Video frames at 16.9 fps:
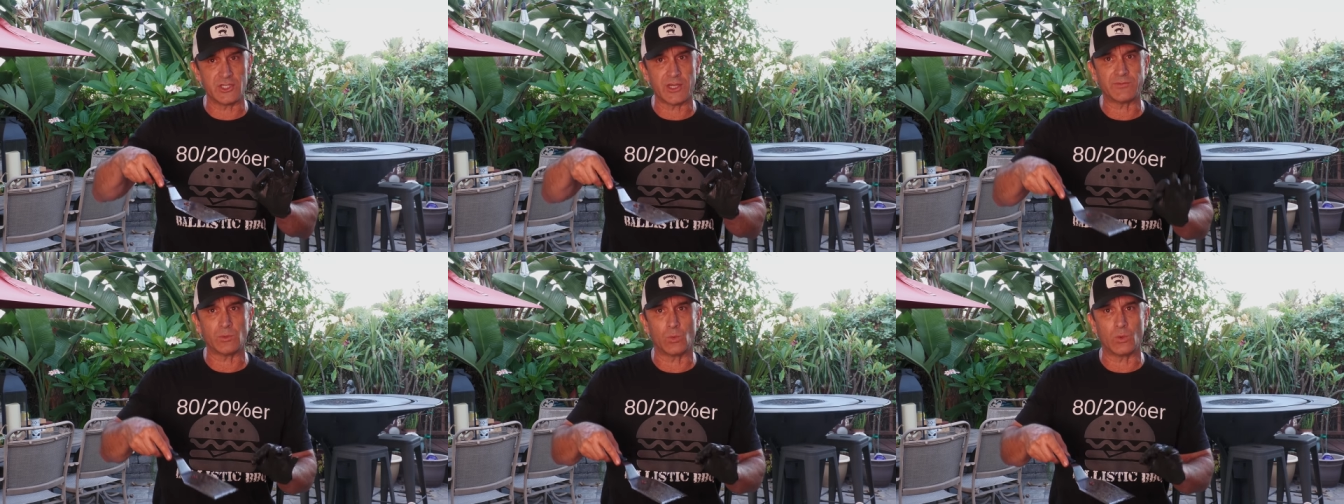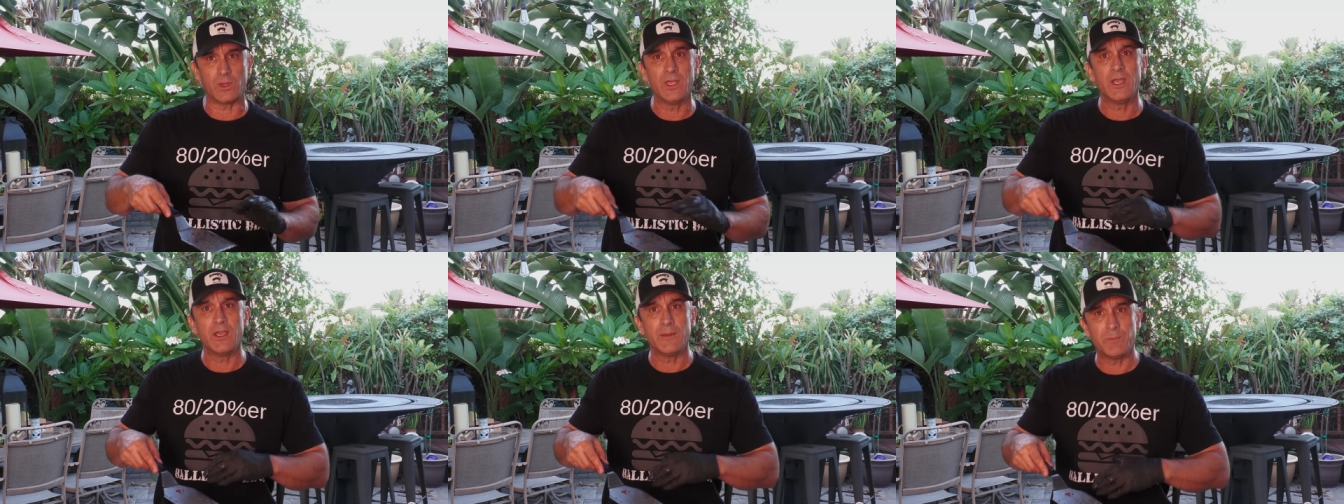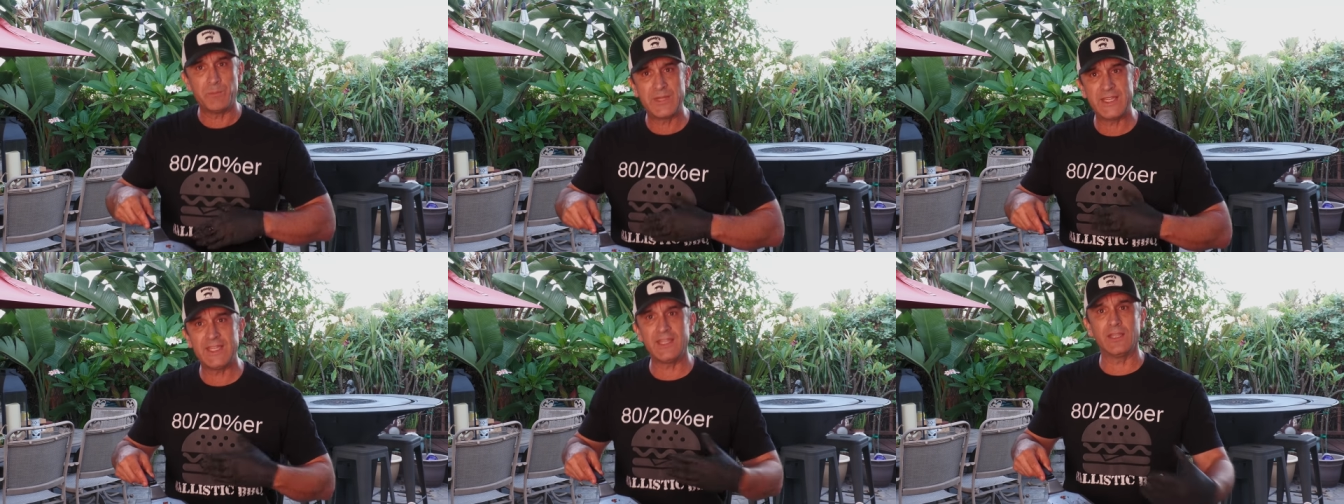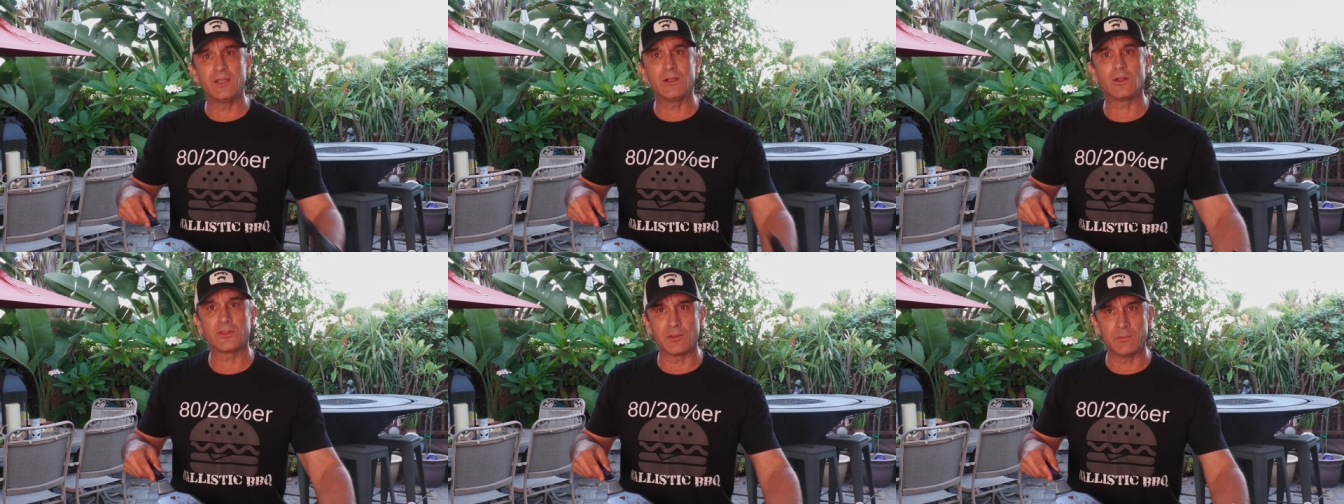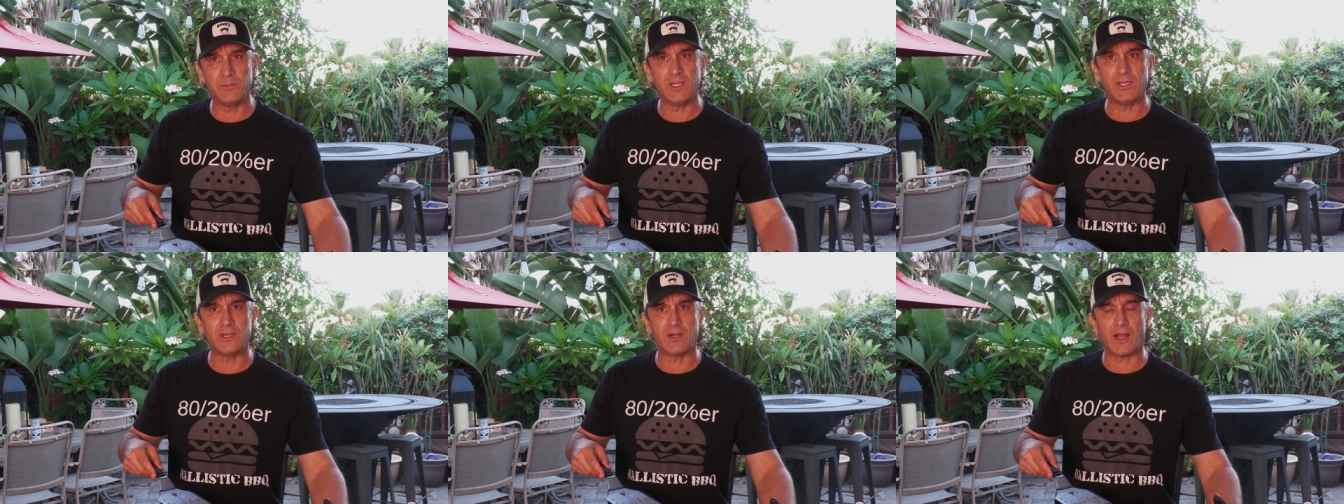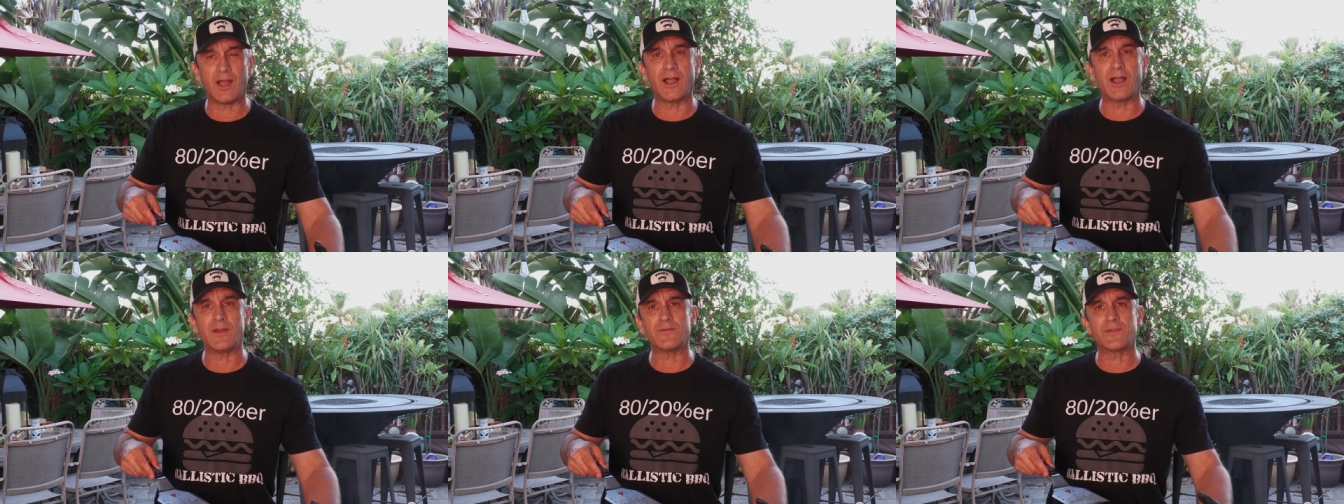You have to peel the meat
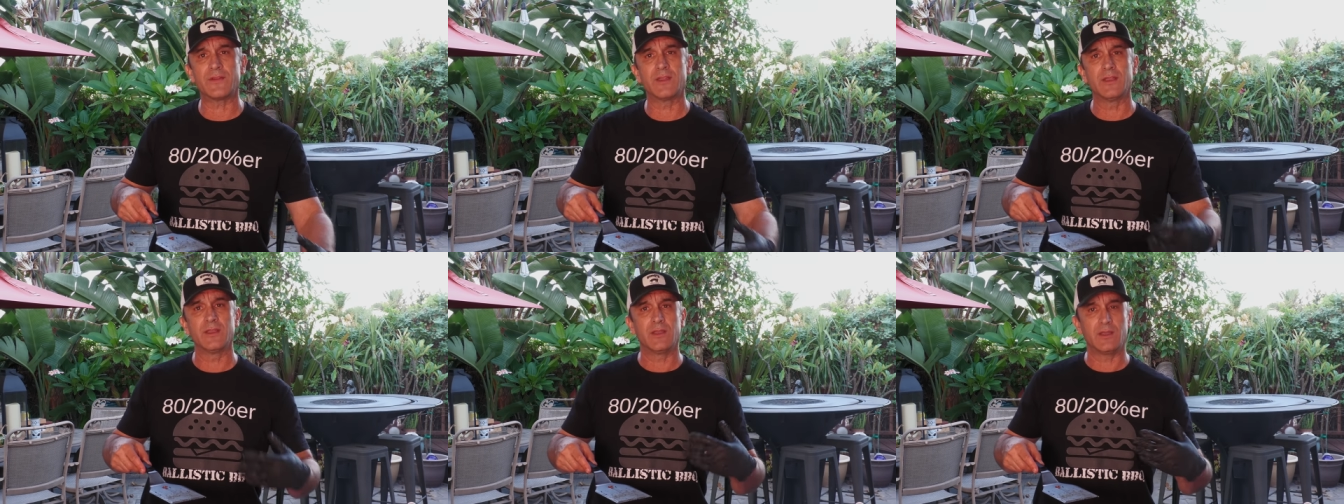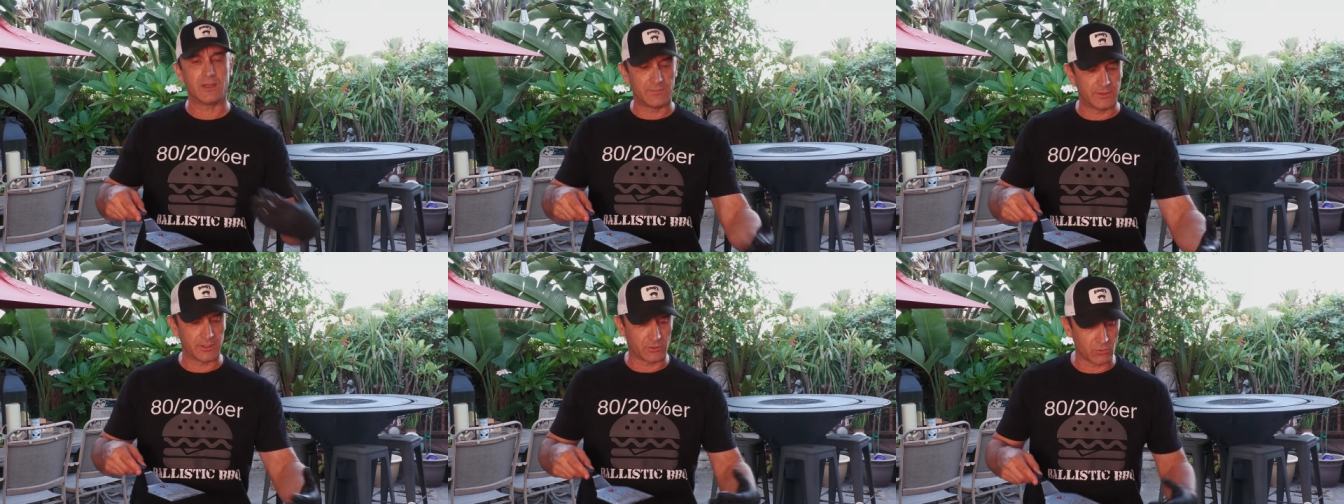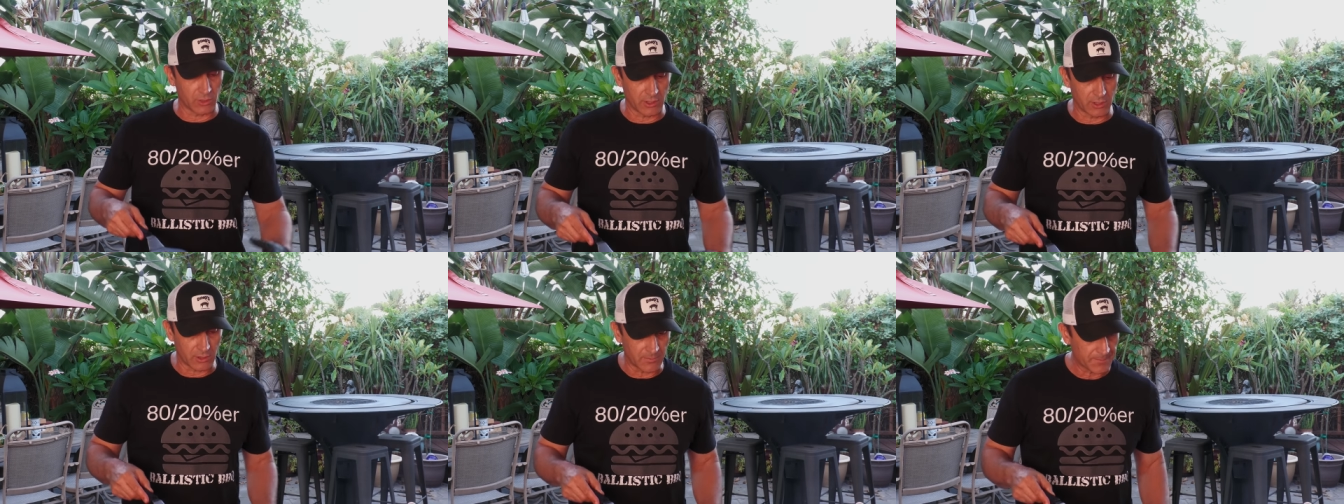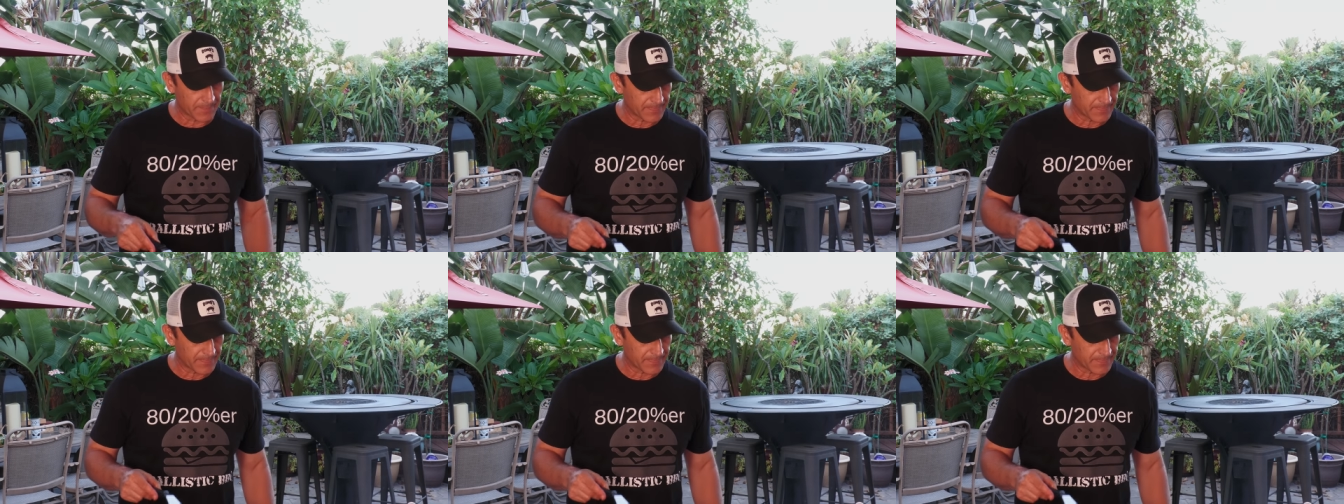off of the grill.